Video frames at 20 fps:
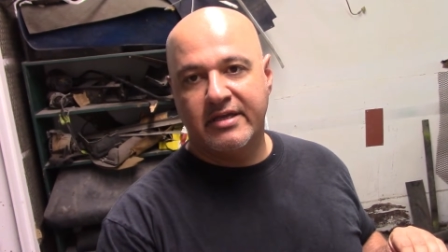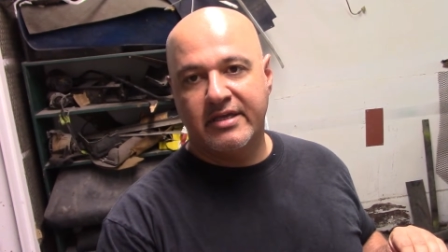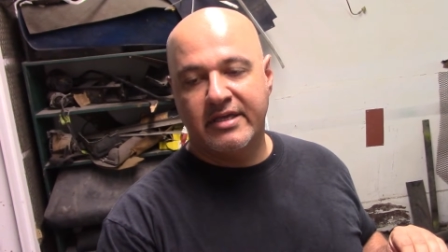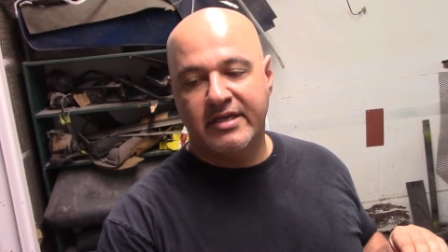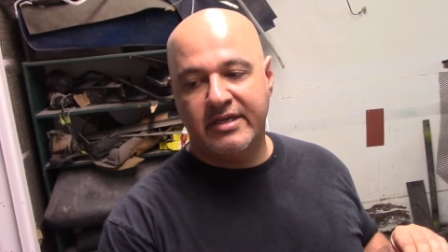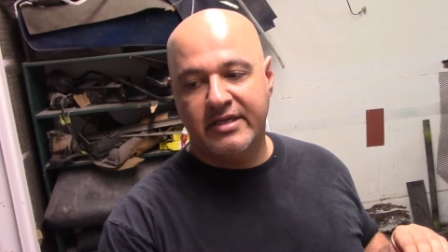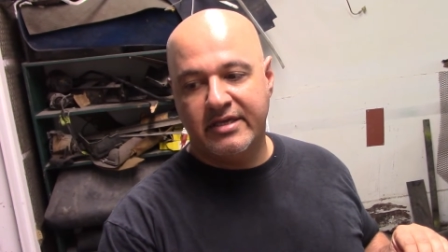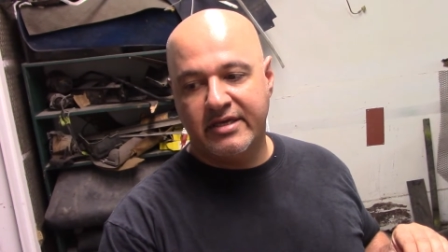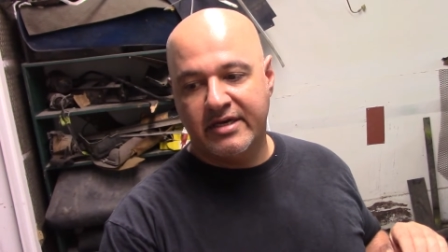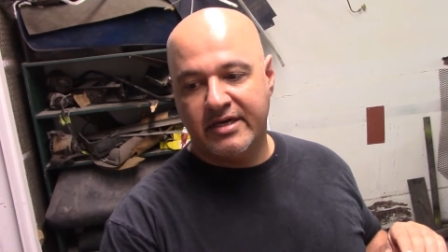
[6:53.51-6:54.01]

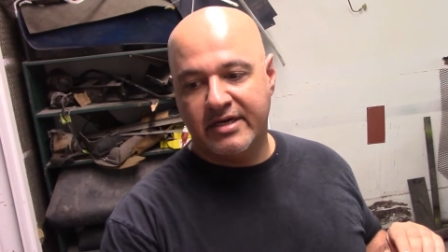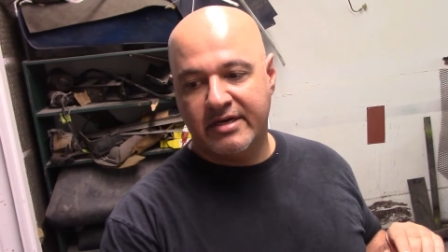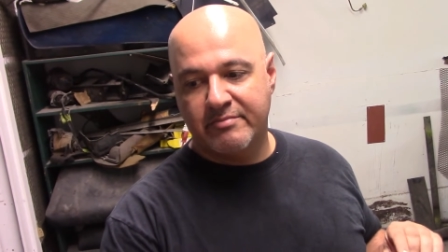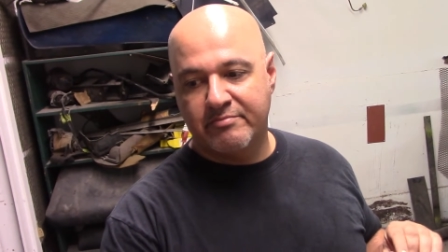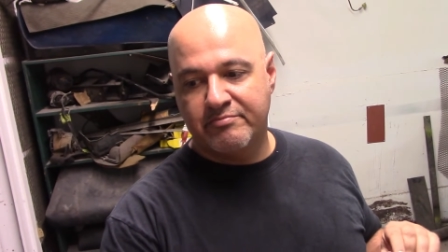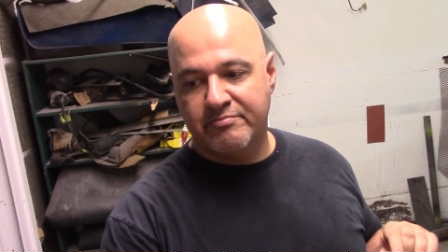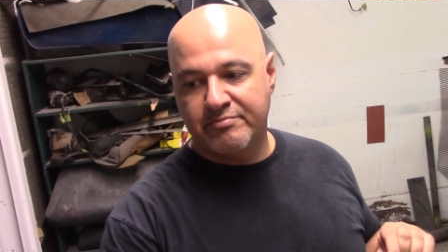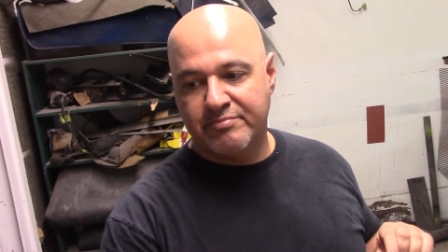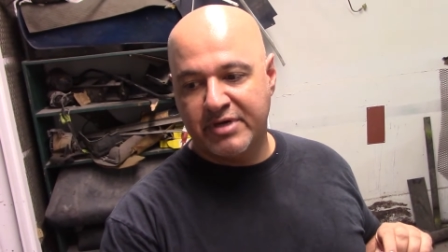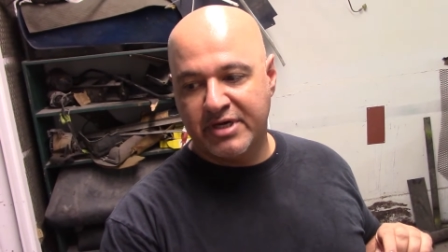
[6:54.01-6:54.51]
he uh,
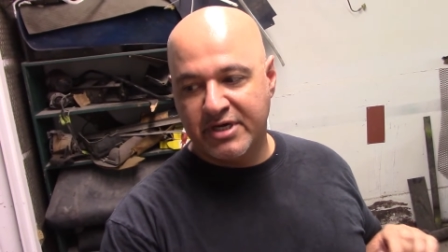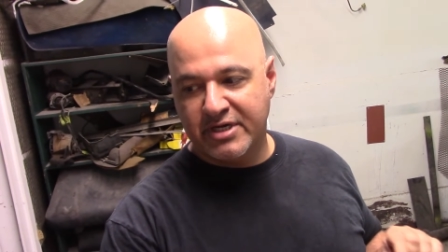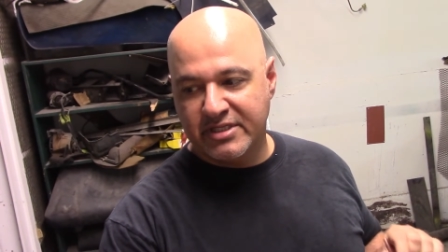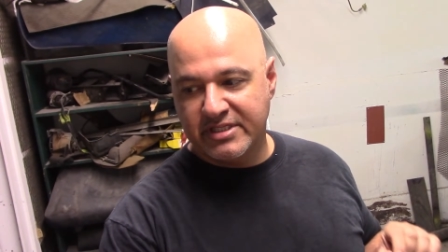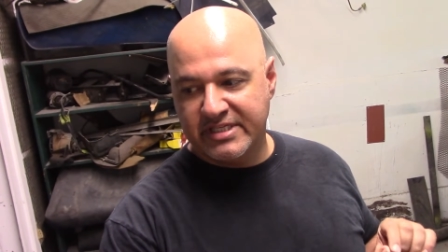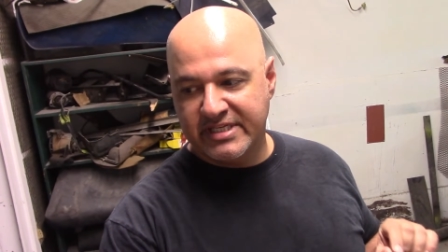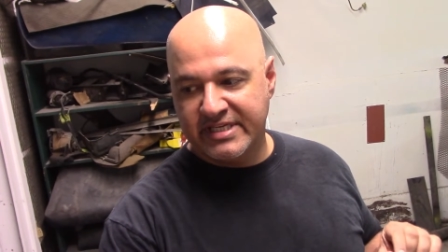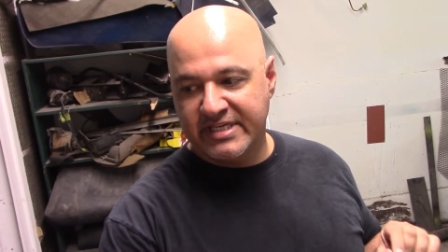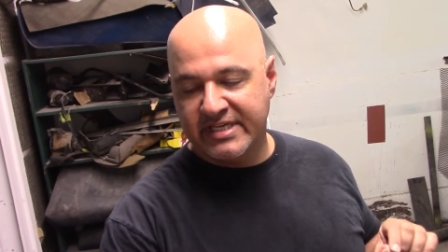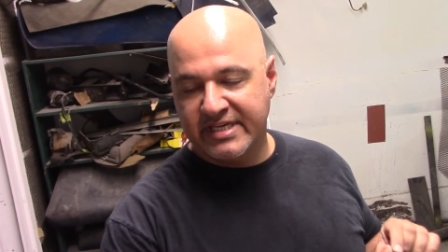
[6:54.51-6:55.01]

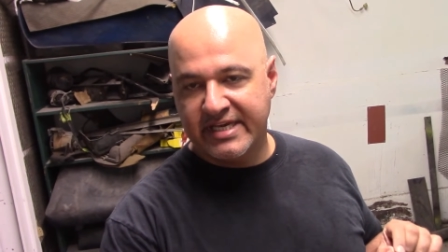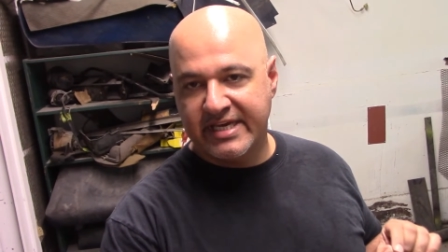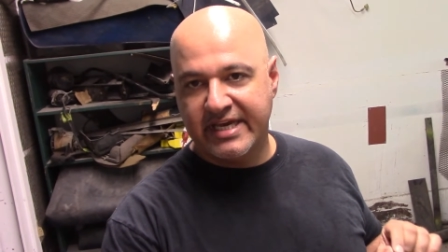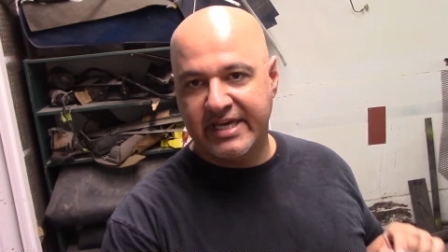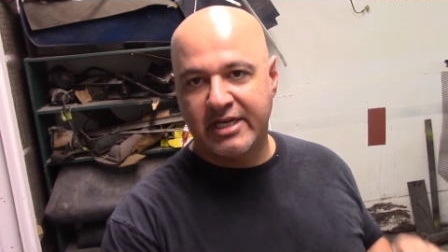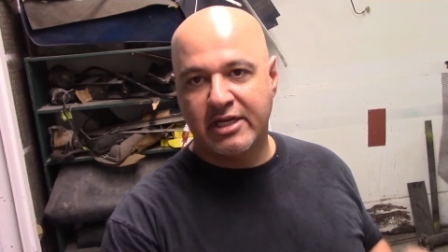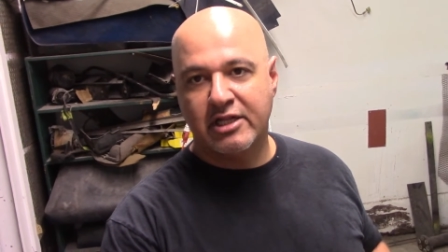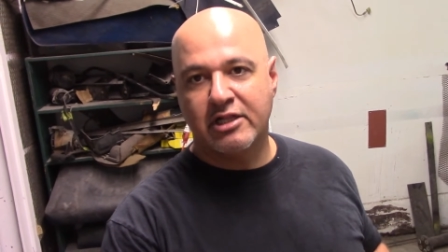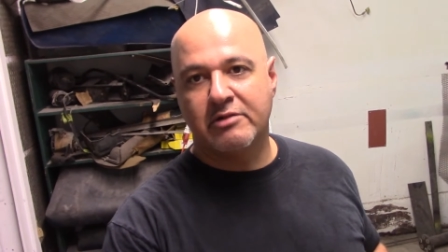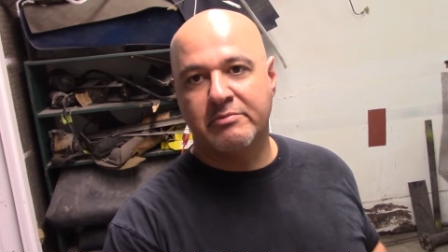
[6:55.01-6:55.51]
burnt
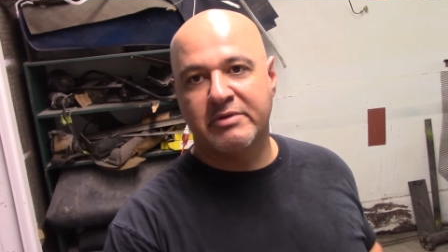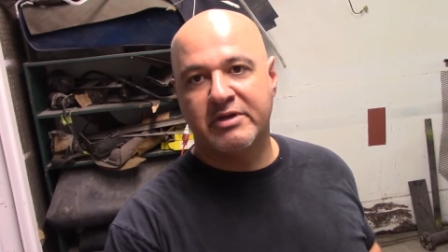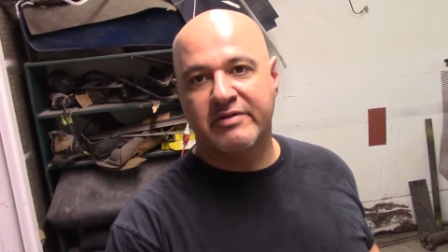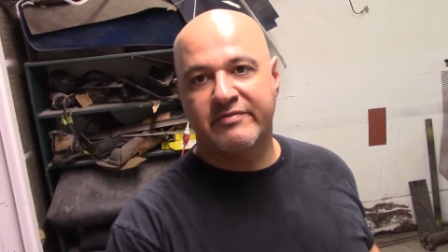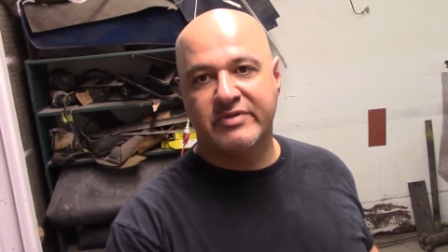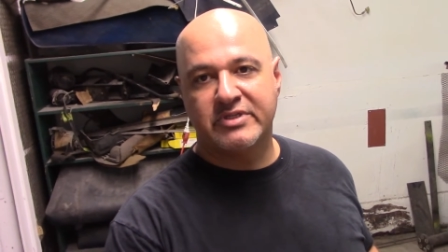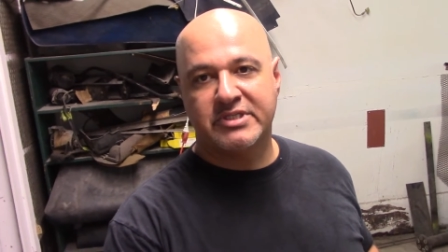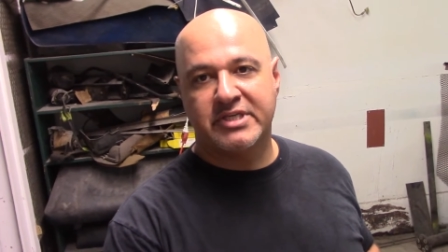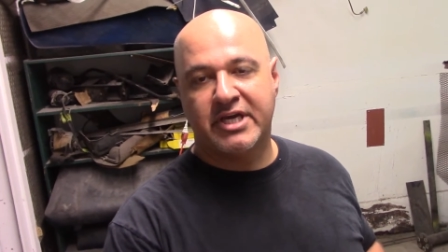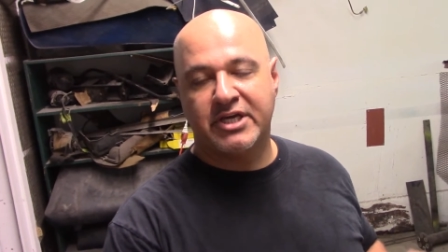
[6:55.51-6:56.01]
a little bit
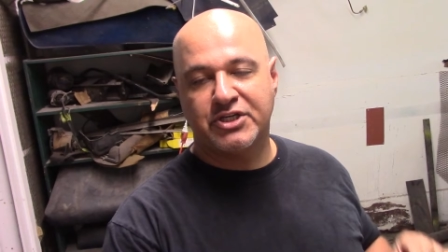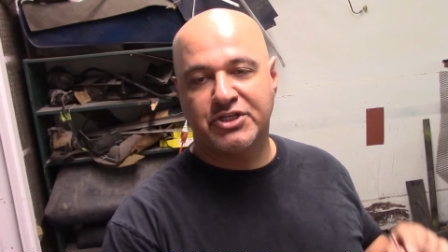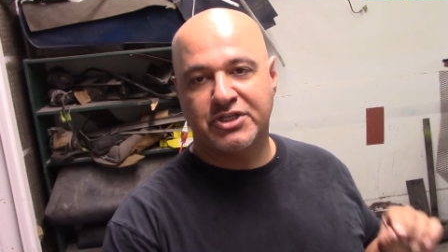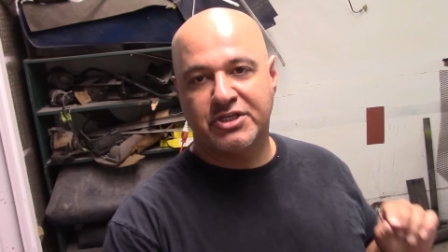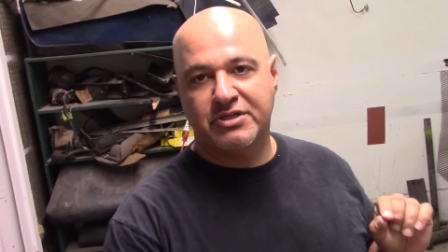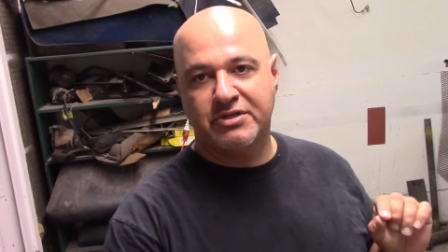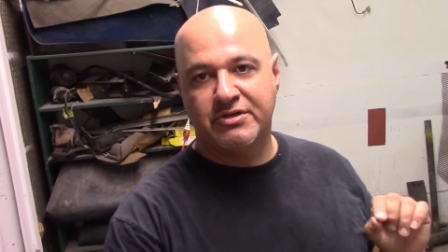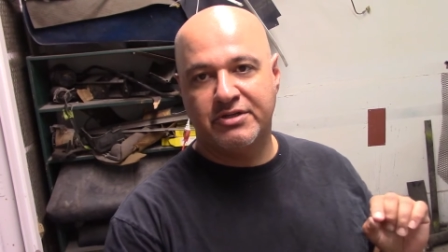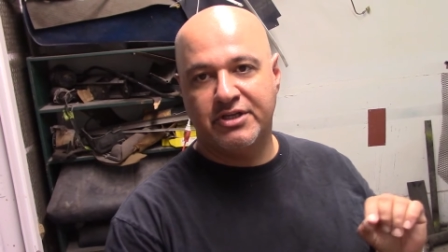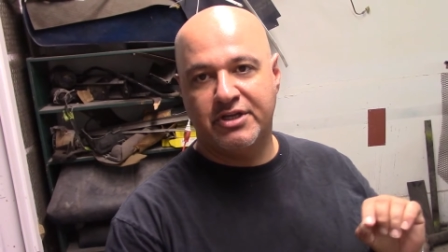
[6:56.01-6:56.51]
of a
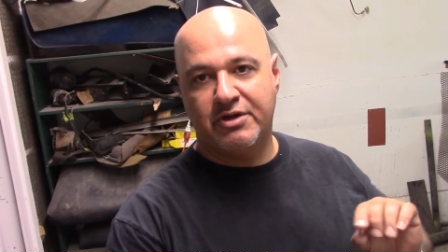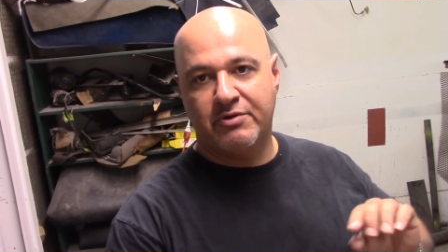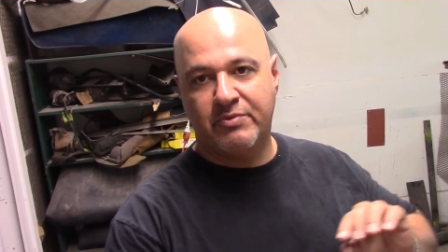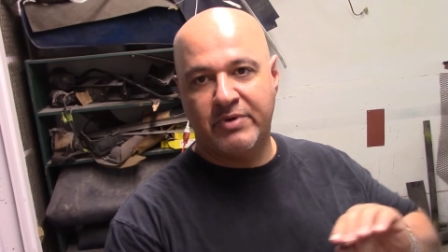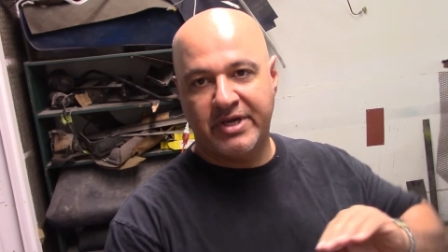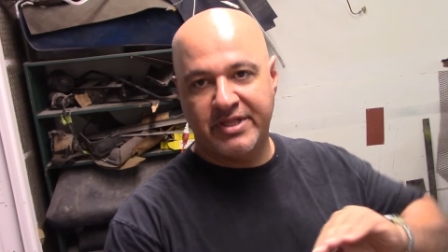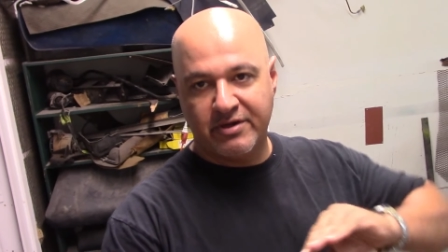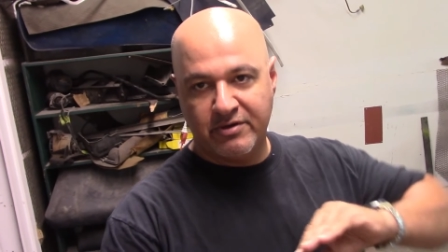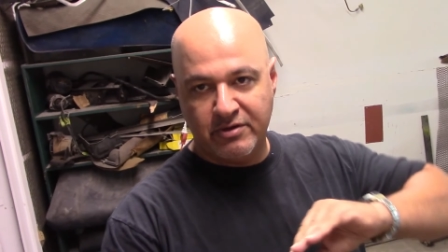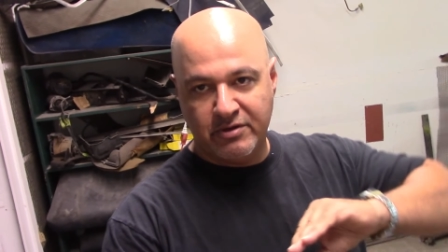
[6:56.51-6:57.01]
section, you know,
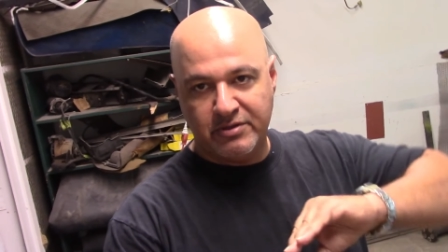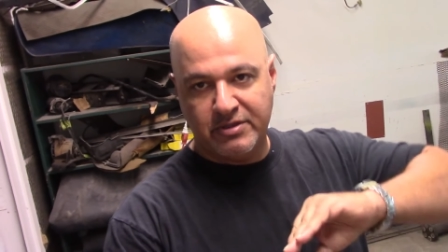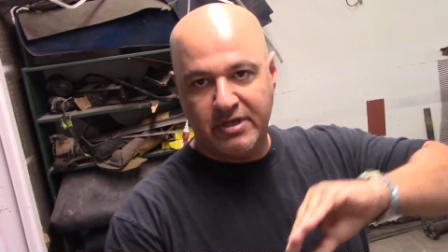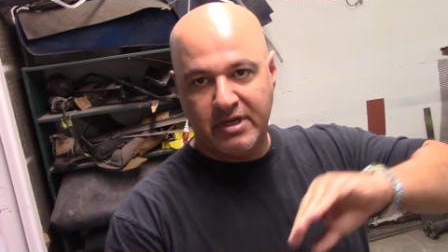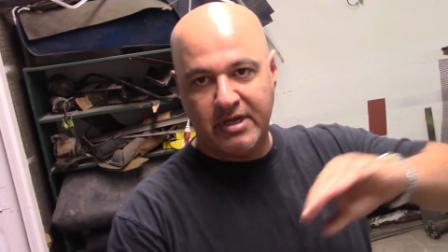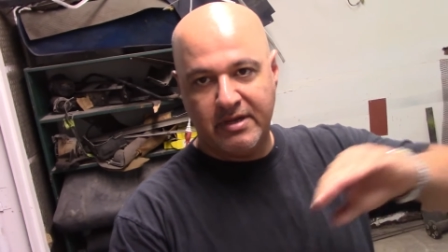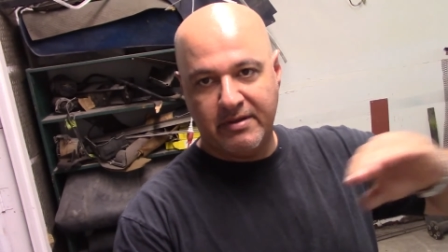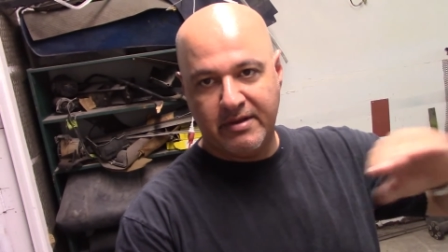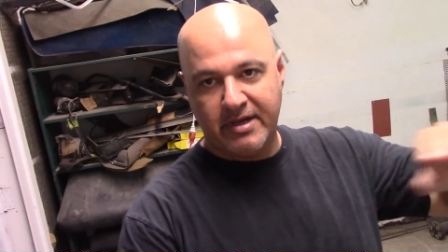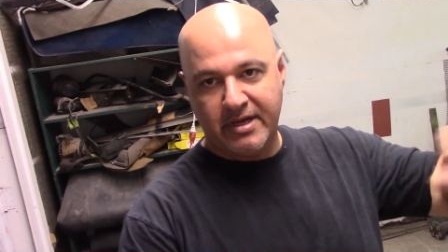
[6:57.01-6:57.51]
where the hood
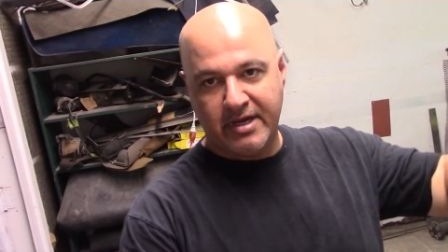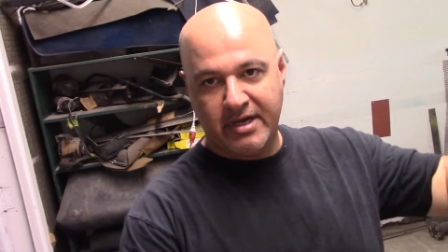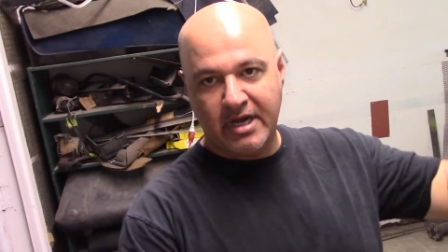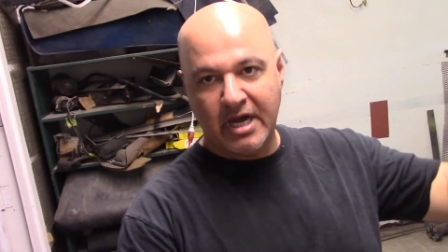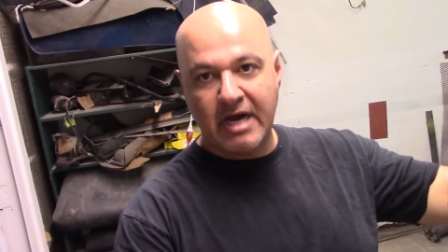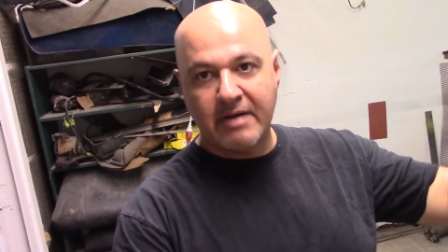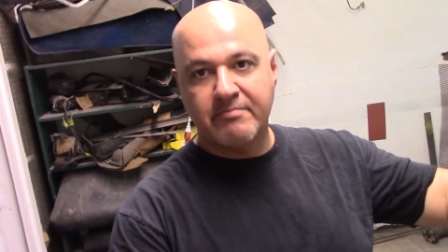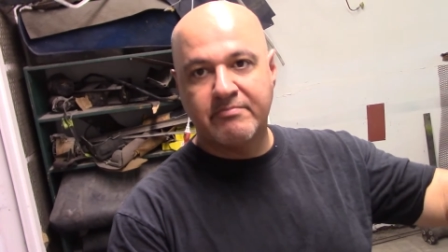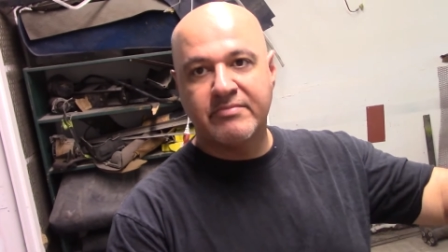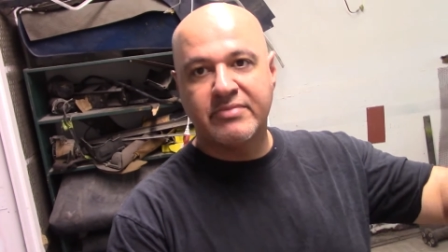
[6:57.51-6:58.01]
uh,
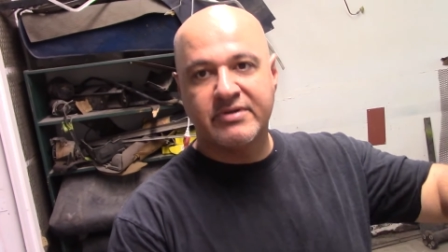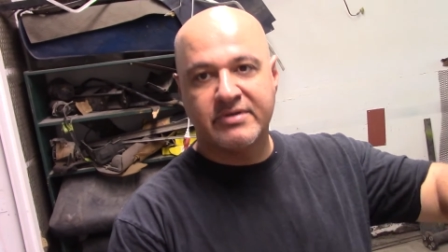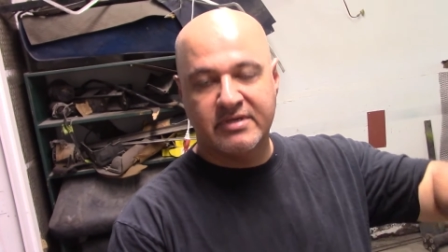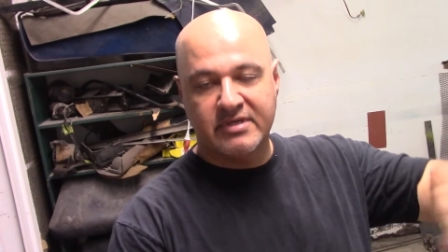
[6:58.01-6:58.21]
hump